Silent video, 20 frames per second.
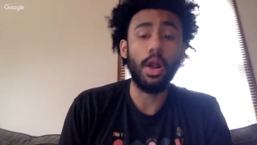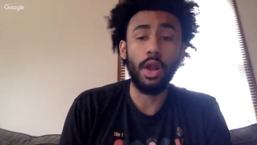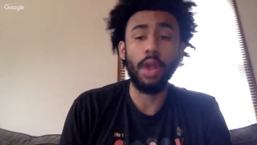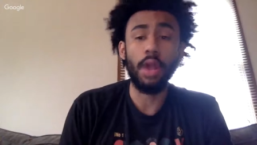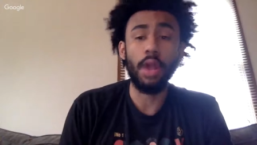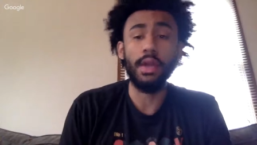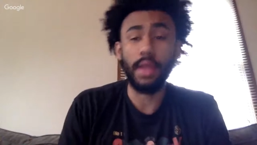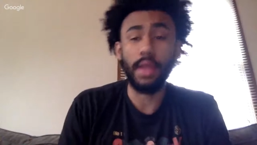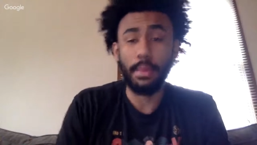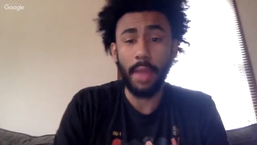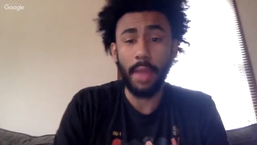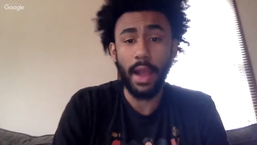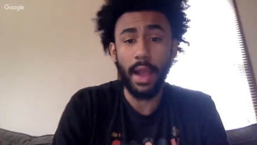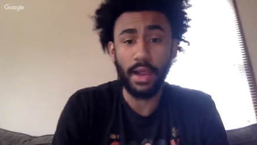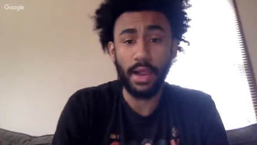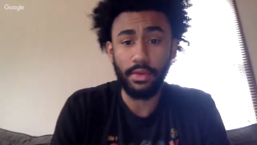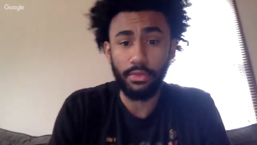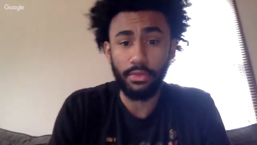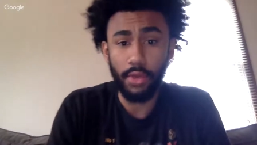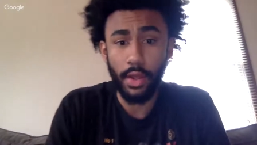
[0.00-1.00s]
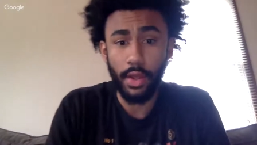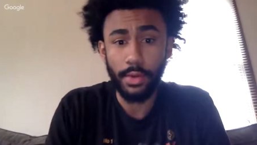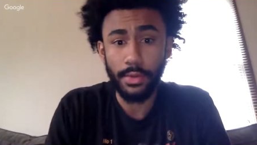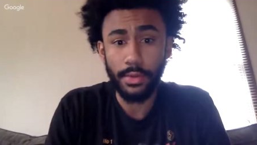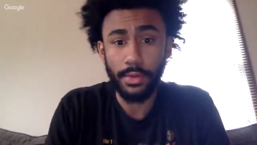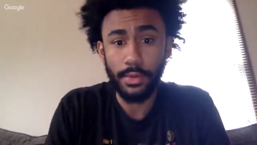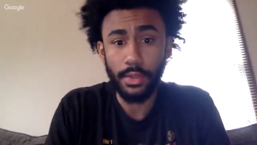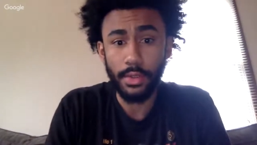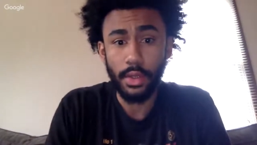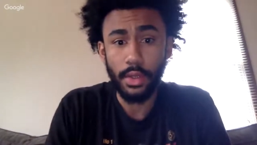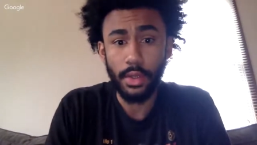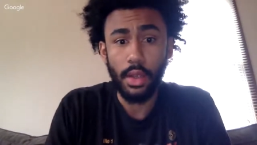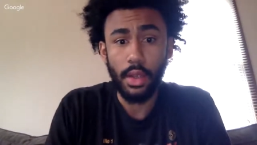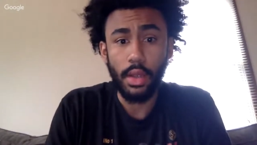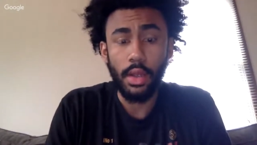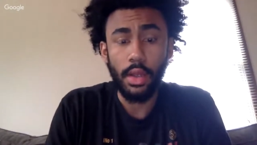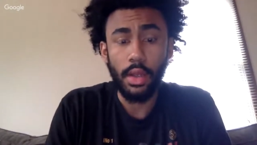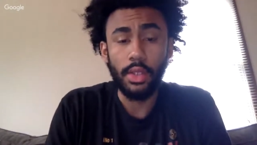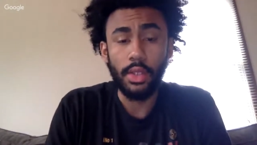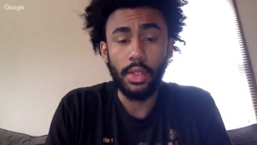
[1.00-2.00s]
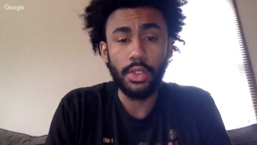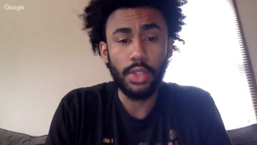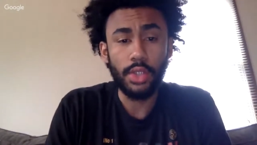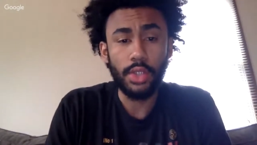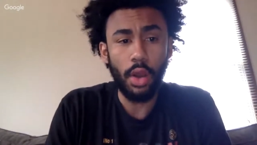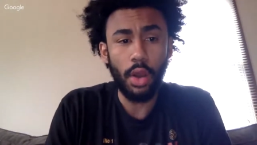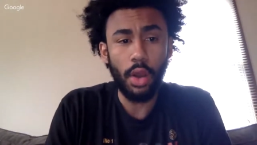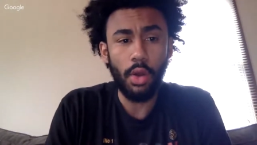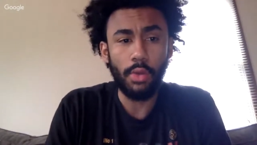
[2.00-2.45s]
to get back in front. So